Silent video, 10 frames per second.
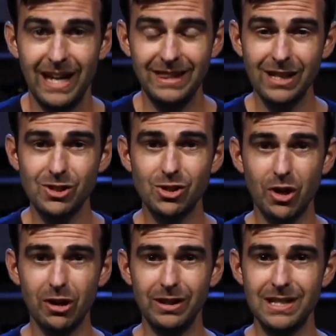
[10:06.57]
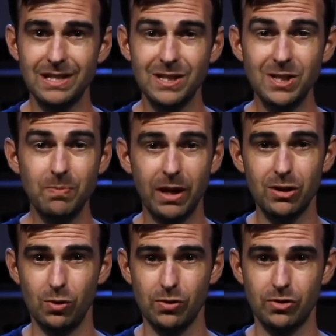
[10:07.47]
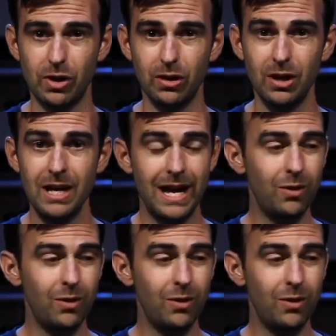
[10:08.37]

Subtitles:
And that struggle is a spiritual struggle.